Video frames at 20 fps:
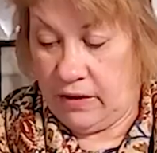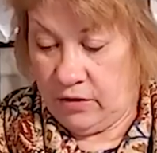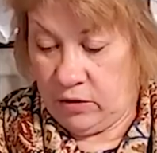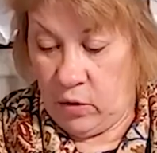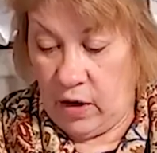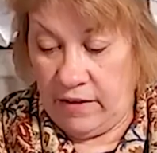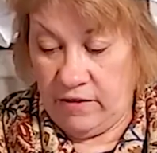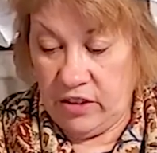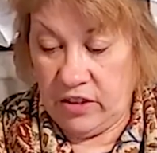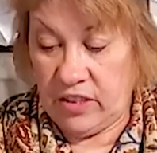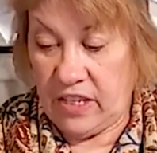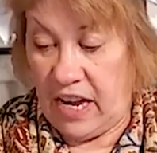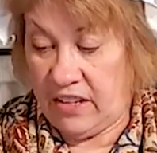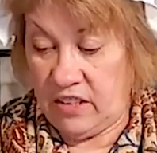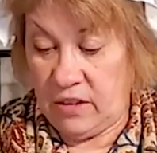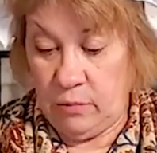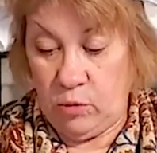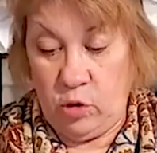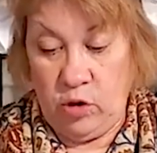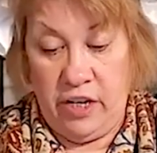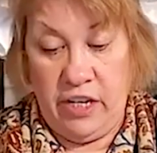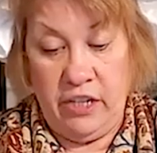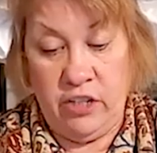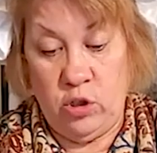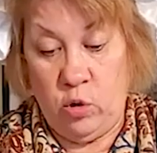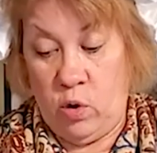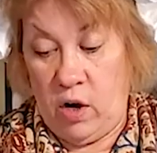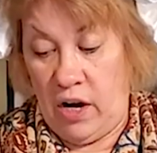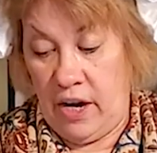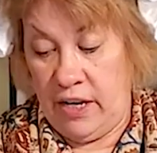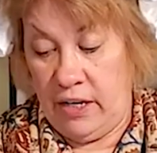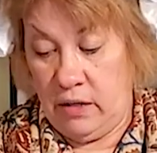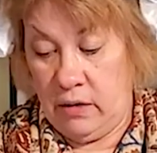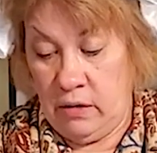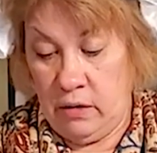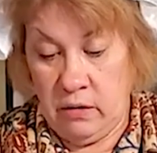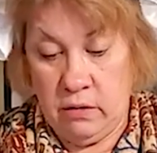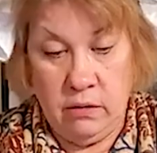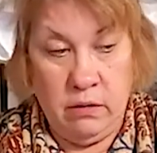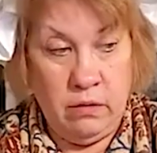So I've just got some green
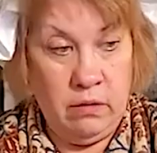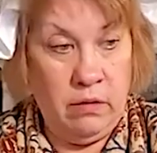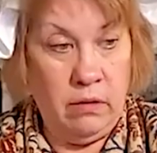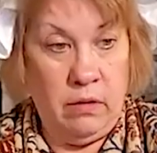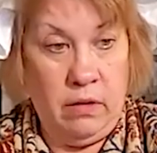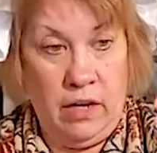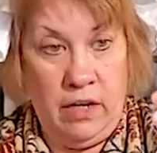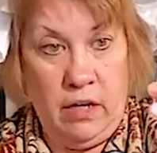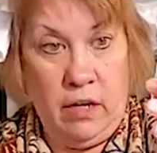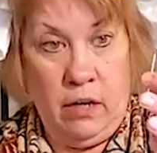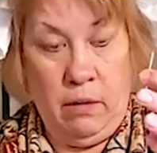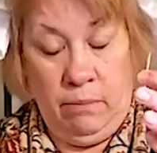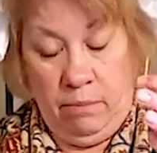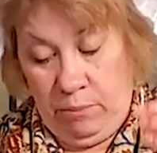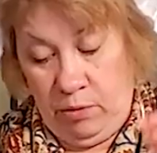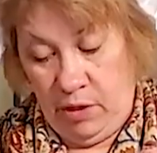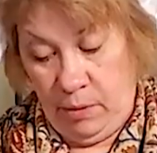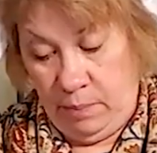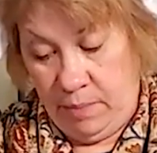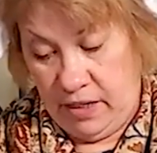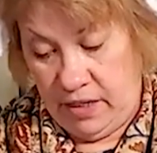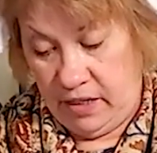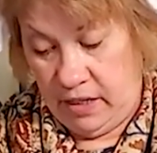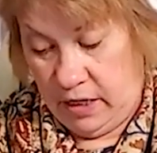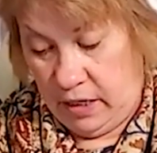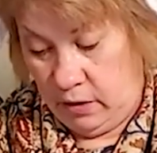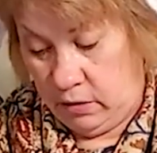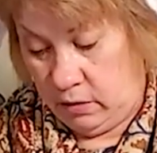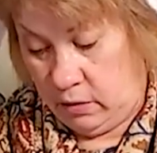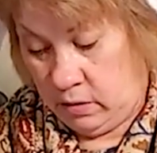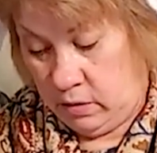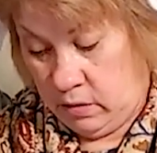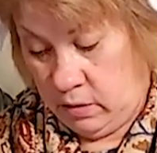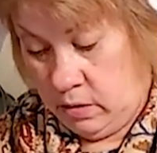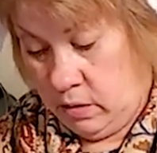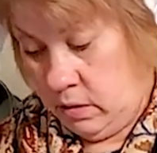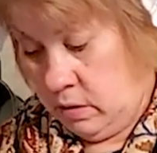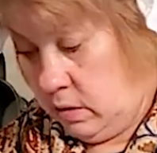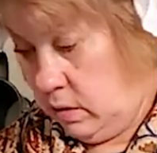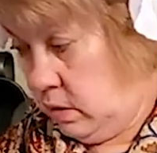twine and a pretty big needle,
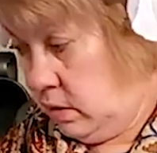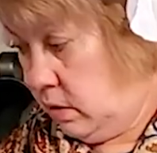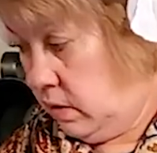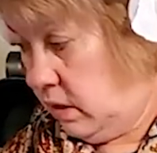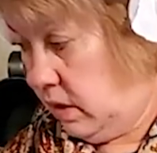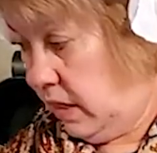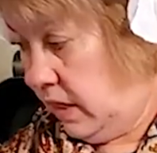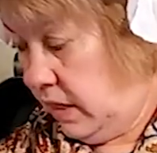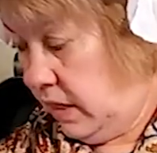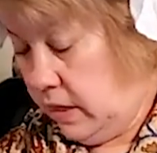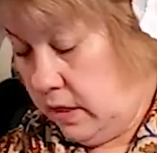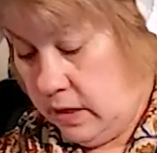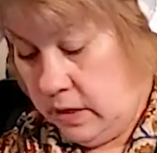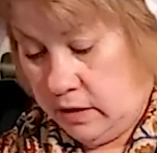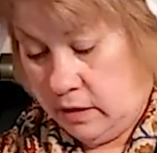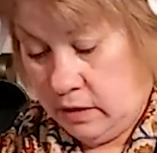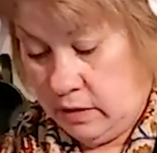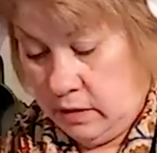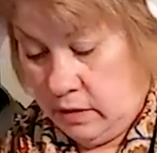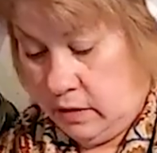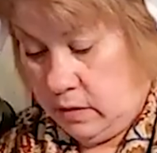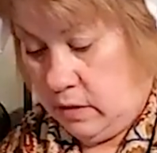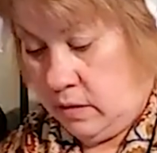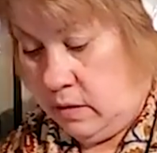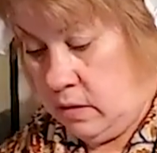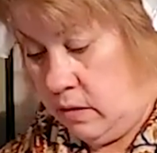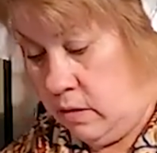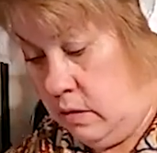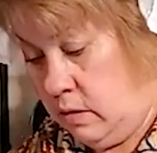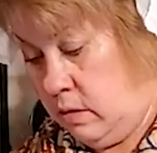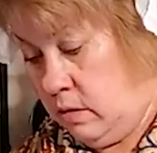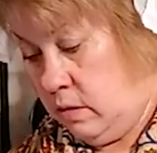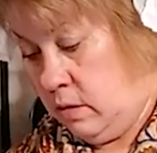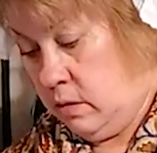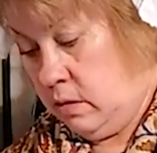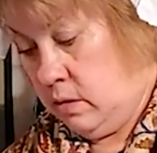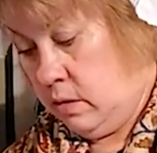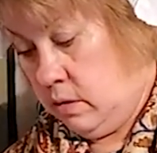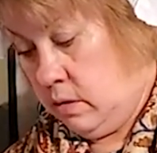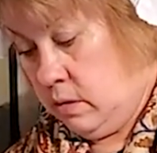and
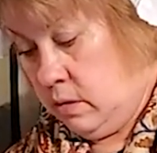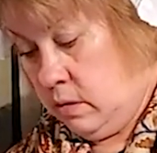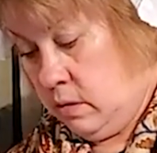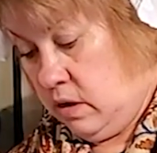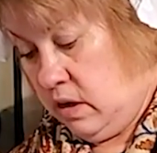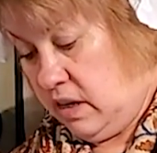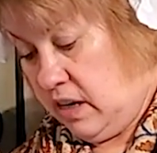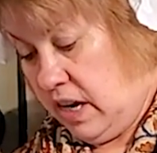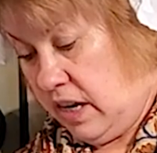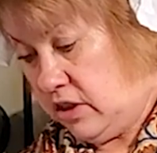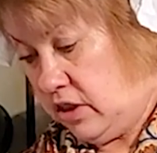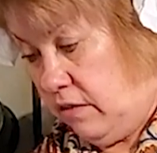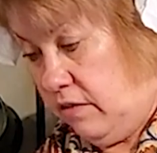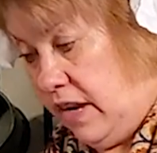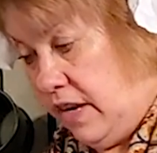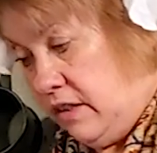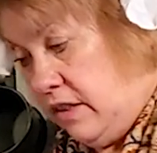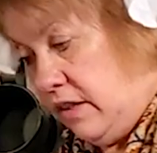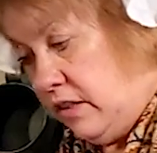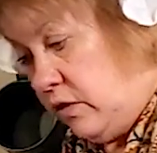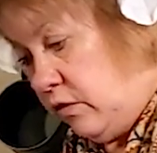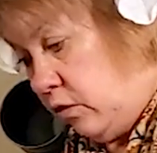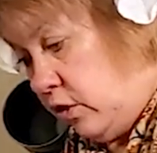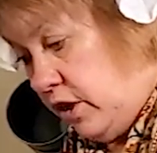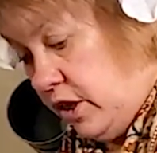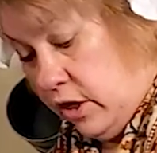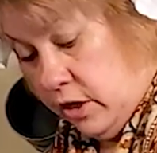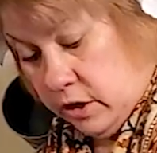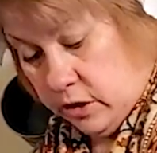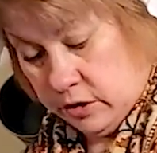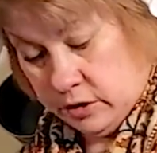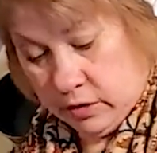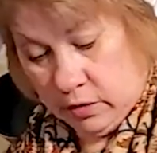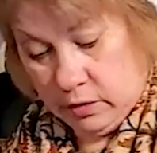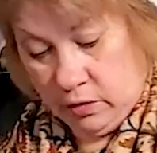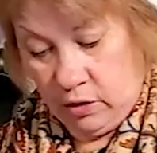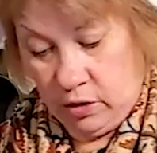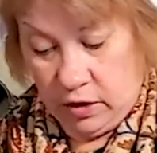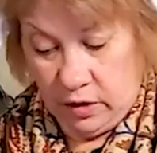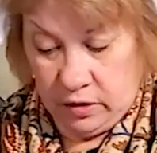gosh, I've had this for years.
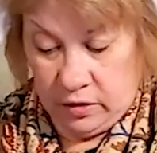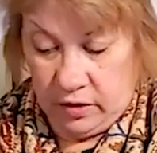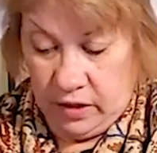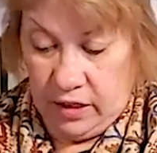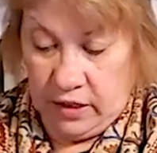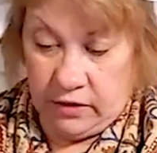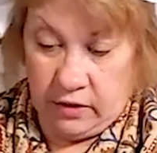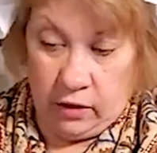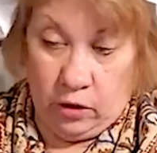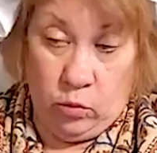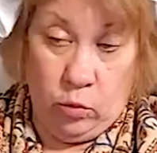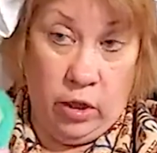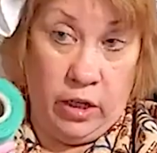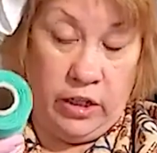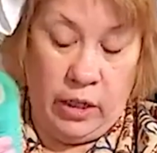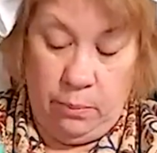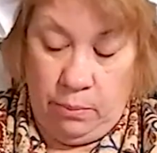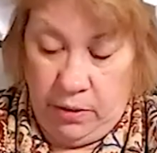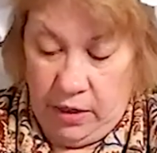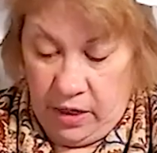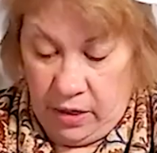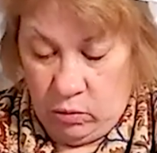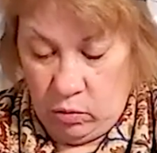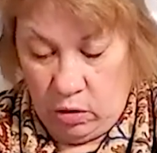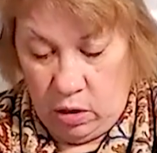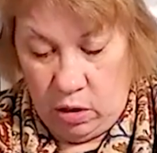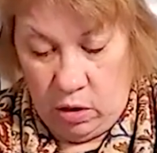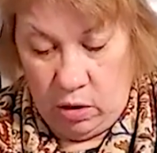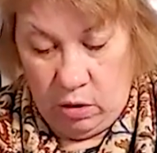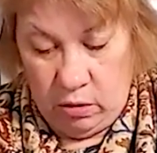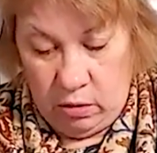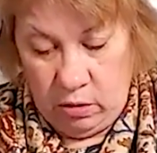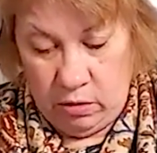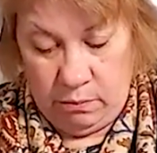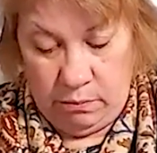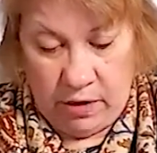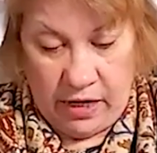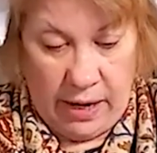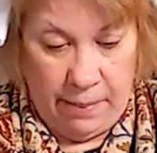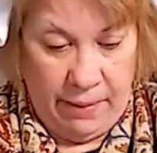You can see it's a really big roll,
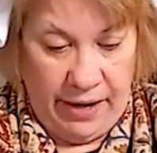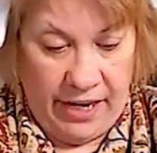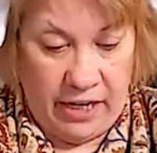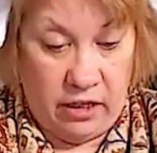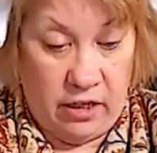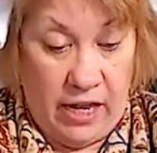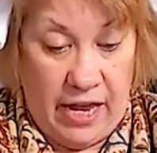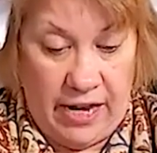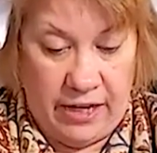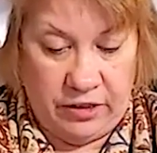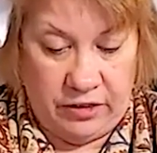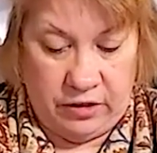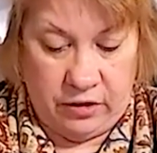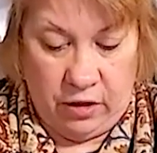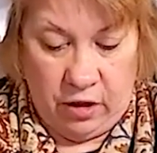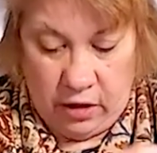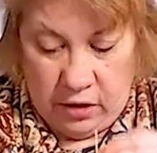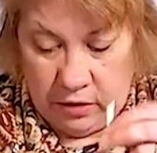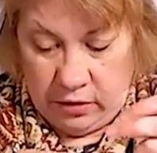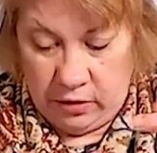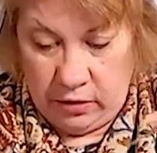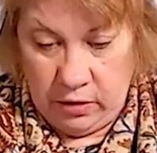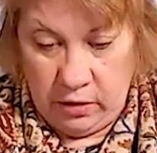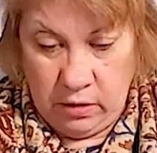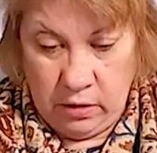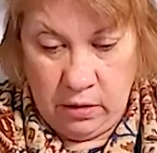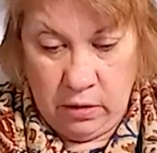but I make a lot of stars.